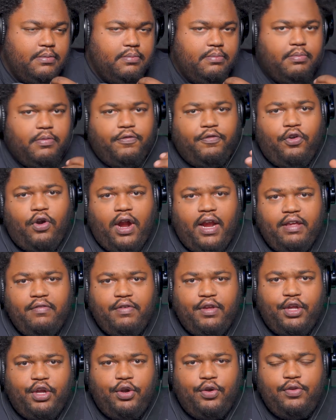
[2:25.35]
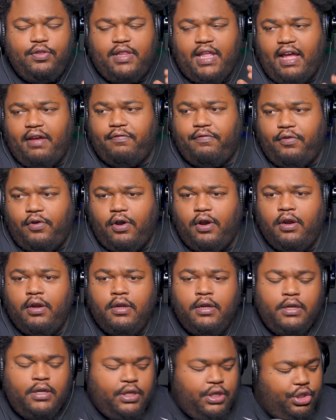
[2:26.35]
before I even go that far,
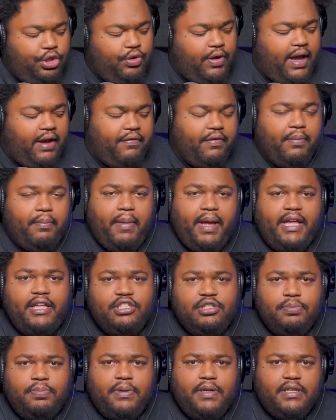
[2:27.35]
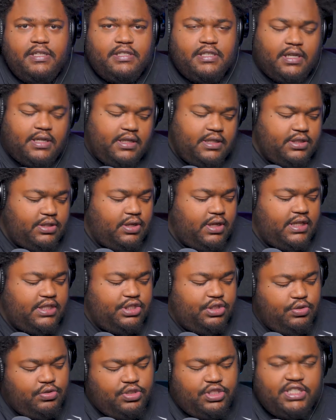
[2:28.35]
you have a major pentatonic, so let's
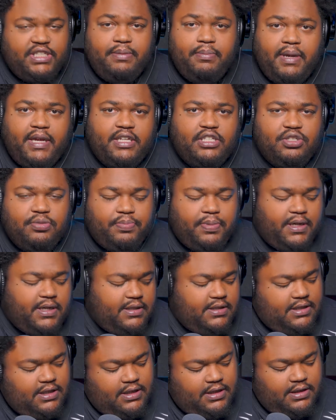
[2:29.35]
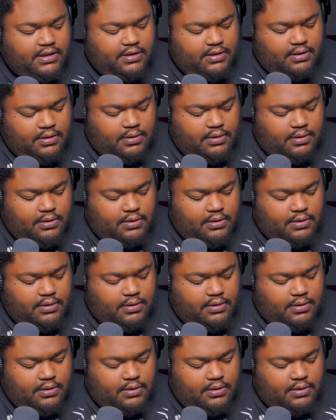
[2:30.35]
do G major pentatonic,